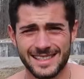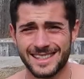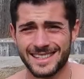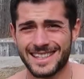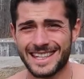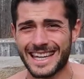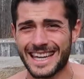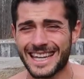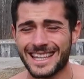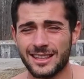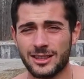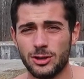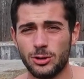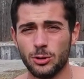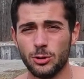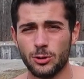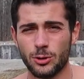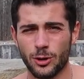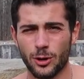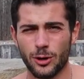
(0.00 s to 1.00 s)
it's again
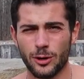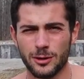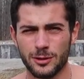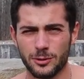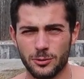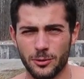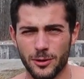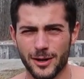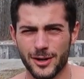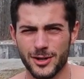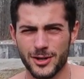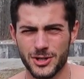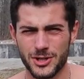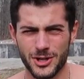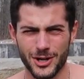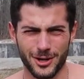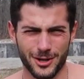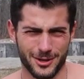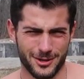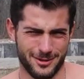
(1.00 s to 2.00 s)
too cold to wear a
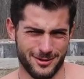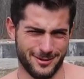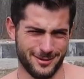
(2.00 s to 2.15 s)
shirt.